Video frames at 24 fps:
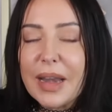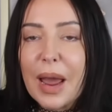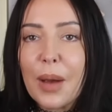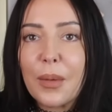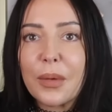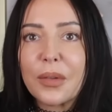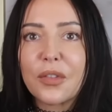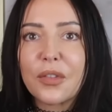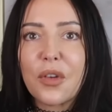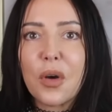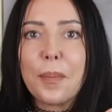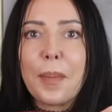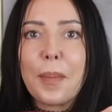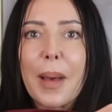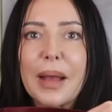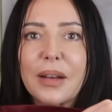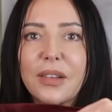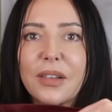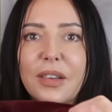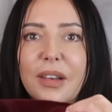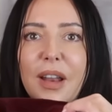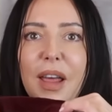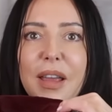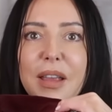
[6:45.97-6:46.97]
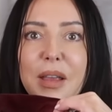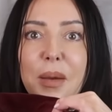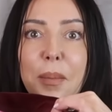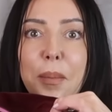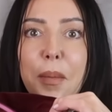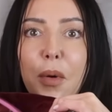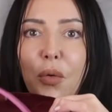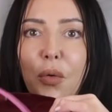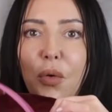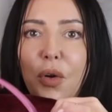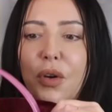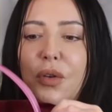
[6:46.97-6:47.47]
Now it's gone back to like
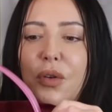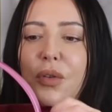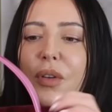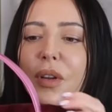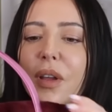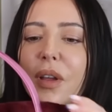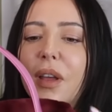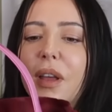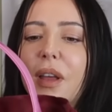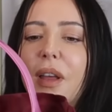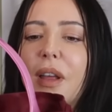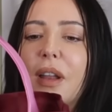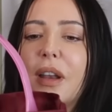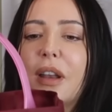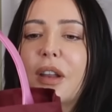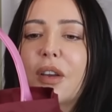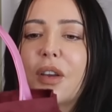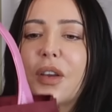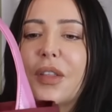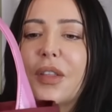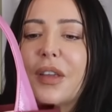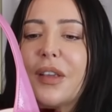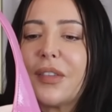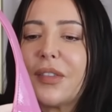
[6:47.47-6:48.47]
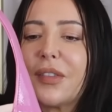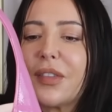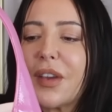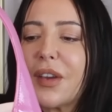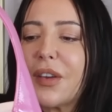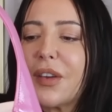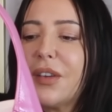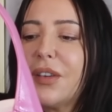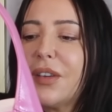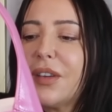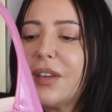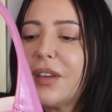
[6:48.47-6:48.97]
maroon. Look at this
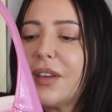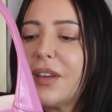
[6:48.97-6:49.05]
though.